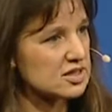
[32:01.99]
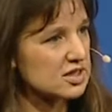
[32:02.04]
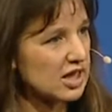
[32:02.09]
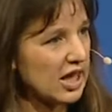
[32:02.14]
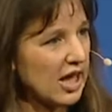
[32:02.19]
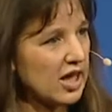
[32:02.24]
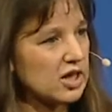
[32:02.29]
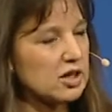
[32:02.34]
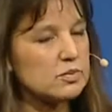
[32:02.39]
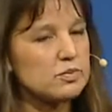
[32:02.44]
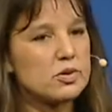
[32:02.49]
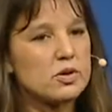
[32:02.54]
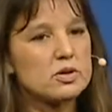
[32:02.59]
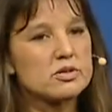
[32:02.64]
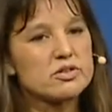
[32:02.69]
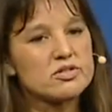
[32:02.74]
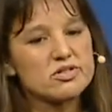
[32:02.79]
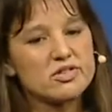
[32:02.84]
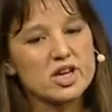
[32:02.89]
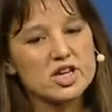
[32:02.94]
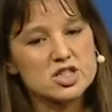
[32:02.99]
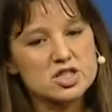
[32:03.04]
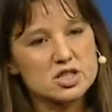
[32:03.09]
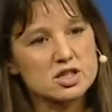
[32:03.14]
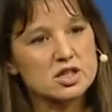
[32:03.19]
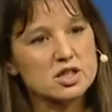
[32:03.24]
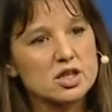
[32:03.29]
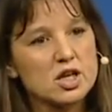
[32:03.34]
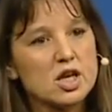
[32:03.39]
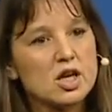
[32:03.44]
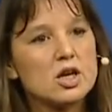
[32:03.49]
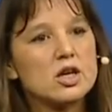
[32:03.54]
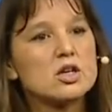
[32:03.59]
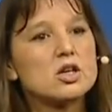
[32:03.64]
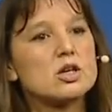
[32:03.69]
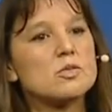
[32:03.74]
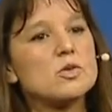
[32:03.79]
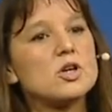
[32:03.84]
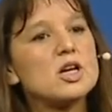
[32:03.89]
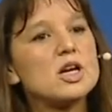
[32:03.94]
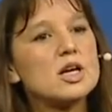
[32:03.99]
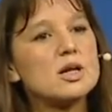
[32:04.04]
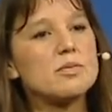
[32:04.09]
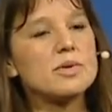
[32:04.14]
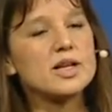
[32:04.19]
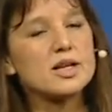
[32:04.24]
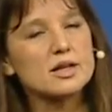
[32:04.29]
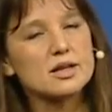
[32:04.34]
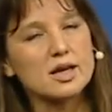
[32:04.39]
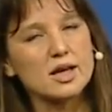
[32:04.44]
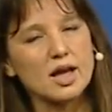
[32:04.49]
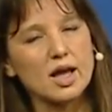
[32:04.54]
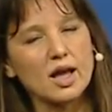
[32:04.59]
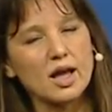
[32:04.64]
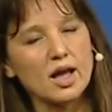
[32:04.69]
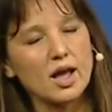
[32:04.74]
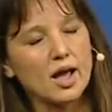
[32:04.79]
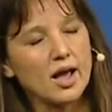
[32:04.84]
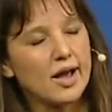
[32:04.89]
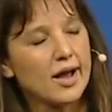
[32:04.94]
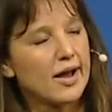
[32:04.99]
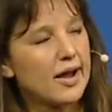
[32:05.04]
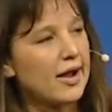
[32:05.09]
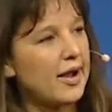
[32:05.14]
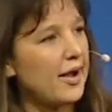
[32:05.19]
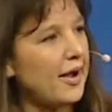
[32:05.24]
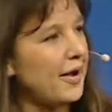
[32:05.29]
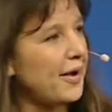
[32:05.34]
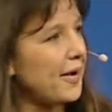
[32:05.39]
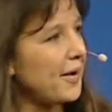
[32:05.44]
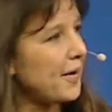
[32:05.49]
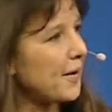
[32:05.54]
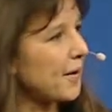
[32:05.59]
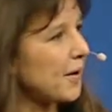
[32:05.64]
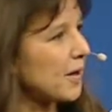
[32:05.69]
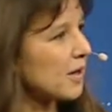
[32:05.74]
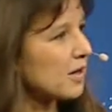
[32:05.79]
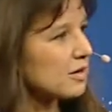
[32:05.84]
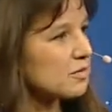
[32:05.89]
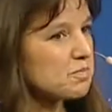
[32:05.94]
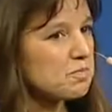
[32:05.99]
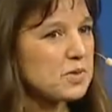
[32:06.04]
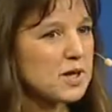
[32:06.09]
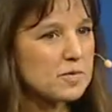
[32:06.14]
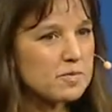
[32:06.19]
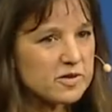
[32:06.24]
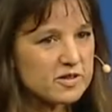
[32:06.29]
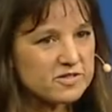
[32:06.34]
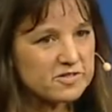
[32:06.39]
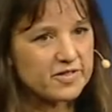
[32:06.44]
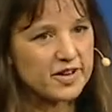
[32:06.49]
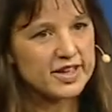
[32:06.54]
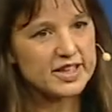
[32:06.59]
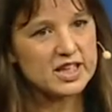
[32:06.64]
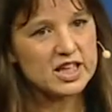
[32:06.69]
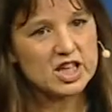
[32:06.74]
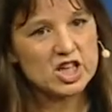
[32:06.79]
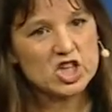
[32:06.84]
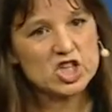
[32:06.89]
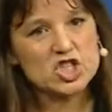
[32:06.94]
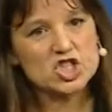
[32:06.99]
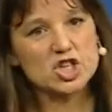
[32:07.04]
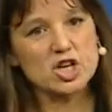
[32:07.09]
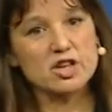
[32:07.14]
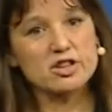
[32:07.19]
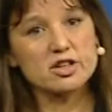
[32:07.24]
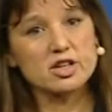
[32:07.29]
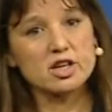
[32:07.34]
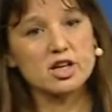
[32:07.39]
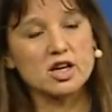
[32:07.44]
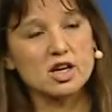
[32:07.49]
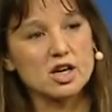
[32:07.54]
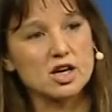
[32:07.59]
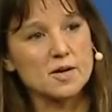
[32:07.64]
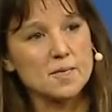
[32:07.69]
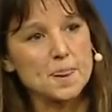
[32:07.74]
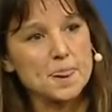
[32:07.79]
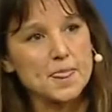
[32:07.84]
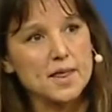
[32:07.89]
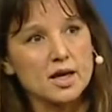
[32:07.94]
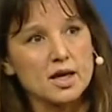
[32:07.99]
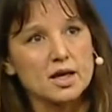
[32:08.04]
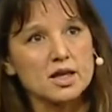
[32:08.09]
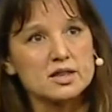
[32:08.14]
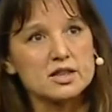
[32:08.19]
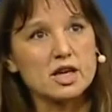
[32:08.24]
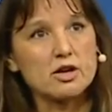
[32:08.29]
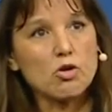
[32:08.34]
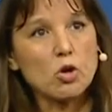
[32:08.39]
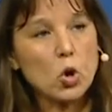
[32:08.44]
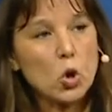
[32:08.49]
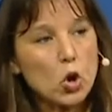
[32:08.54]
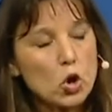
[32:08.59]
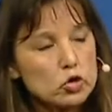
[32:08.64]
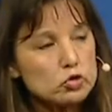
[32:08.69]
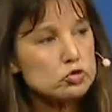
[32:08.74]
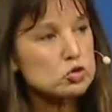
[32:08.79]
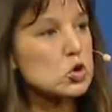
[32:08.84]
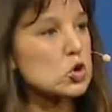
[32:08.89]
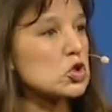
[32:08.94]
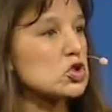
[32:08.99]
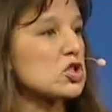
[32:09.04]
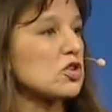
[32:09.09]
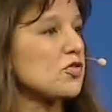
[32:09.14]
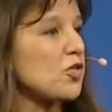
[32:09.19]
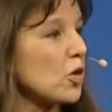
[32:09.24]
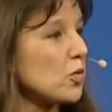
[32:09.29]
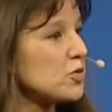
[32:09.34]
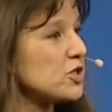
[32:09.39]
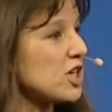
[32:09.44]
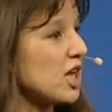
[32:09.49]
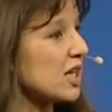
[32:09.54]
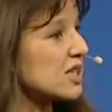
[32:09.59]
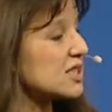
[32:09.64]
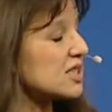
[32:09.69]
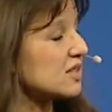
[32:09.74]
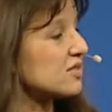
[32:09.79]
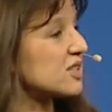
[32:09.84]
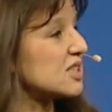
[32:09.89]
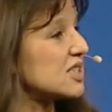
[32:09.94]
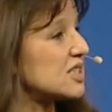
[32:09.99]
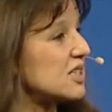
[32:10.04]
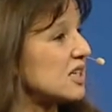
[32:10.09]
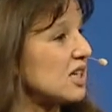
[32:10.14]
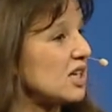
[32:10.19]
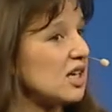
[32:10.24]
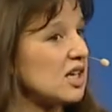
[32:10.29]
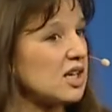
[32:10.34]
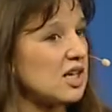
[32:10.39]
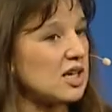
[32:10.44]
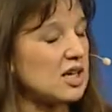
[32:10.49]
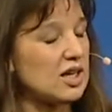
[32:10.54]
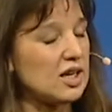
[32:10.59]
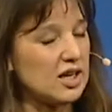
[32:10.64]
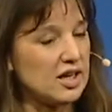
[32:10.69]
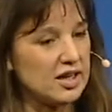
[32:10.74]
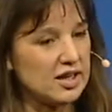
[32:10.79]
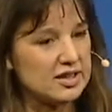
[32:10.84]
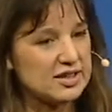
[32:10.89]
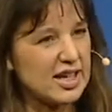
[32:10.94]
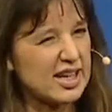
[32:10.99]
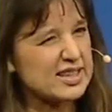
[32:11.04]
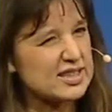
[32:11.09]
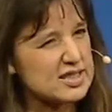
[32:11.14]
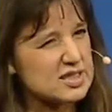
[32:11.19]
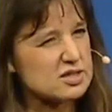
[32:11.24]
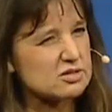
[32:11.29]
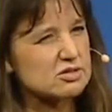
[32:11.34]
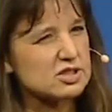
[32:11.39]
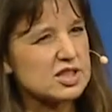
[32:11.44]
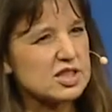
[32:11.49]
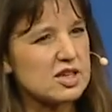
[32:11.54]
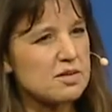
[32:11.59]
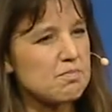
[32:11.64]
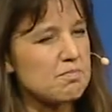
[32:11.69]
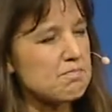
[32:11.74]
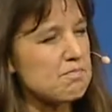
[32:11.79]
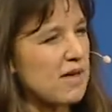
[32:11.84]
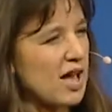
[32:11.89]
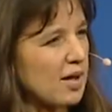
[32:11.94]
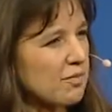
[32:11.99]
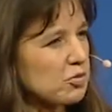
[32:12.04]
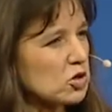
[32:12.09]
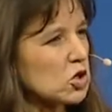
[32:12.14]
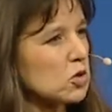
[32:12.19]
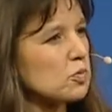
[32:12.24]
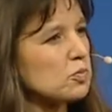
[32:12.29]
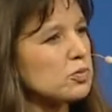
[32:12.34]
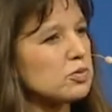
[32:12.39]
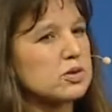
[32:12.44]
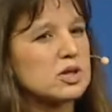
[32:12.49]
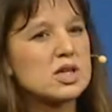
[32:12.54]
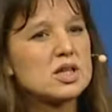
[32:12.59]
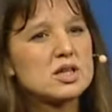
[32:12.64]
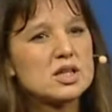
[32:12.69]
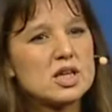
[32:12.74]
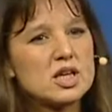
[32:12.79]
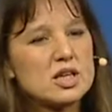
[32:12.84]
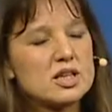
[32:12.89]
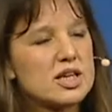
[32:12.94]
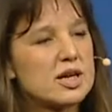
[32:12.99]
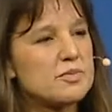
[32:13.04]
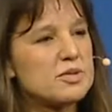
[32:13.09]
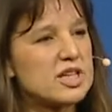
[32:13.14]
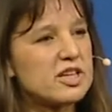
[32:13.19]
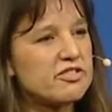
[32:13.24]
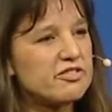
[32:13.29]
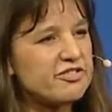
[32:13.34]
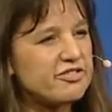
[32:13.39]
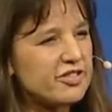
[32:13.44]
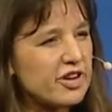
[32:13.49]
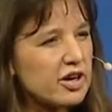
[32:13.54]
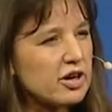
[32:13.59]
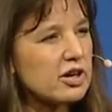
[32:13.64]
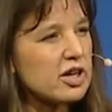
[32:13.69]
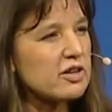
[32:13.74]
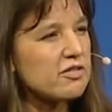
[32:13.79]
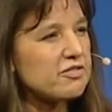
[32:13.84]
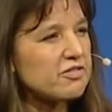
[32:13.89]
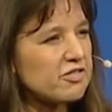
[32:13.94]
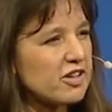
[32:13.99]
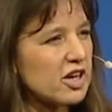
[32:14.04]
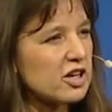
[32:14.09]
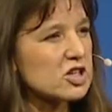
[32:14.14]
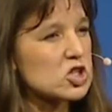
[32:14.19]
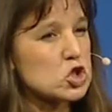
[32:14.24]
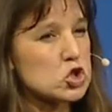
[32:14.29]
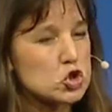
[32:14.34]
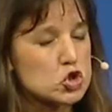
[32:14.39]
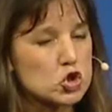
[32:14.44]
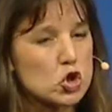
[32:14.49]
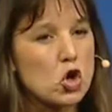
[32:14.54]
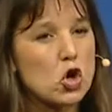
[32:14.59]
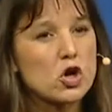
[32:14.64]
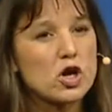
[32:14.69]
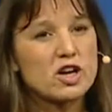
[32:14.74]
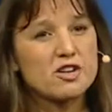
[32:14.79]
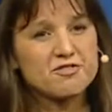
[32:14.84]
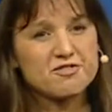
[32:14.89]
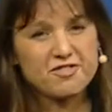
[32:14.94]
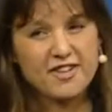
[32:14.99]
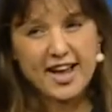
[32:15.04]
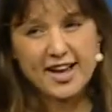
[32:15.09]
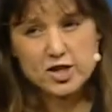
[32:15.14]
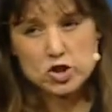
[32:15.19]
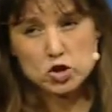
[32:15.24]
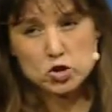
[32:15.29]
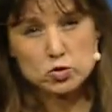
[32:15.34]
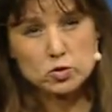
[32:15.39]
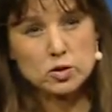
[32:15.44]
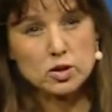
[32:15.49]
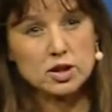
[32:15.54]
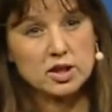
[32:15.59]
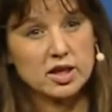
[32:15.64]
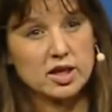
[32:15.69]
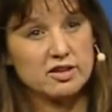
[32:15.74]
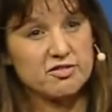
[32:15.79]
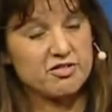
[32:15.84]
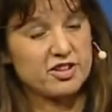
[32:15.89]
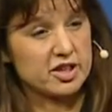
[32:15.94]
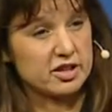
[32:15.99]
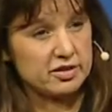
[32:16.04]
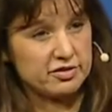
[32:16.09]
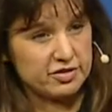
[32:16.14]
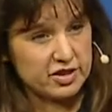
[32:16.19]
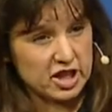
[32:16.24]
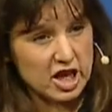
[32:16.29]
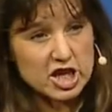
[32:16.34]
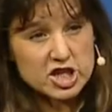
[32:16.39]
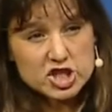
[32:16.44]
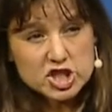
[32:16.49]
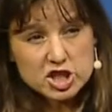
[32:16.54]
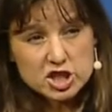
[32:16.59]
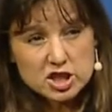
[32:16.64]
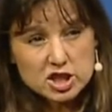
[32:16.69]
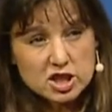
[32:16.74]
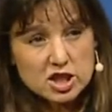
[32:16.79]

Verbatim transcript: counterpolarization, community building, uh, people finding each other, their own rules of objectivity. Uh, that doesn't really map completely. I mean, they're very, very strong on factual and verification,